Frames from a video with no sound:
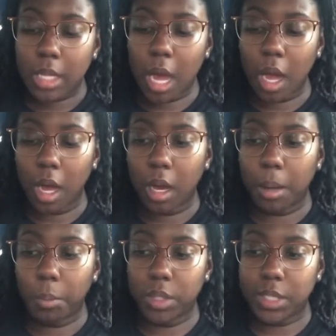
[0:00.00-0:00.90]

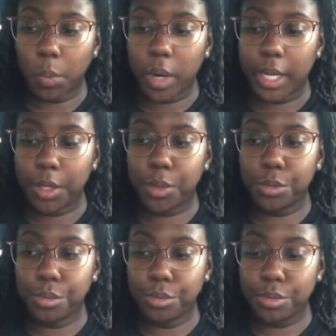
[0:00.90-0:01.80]
um, with someone
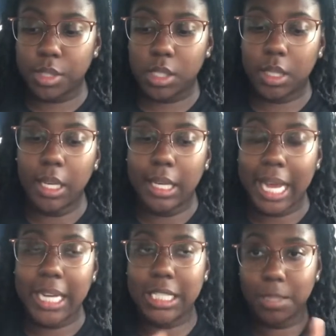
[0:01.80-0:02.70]
who's the
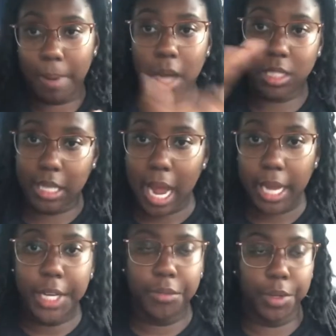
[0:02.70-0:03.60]
lady's boss that I
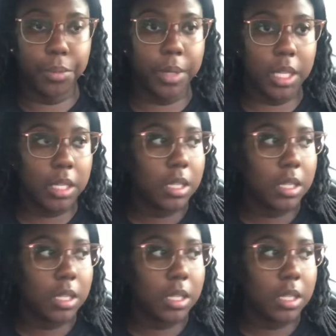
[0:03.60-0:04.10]
interviewed with.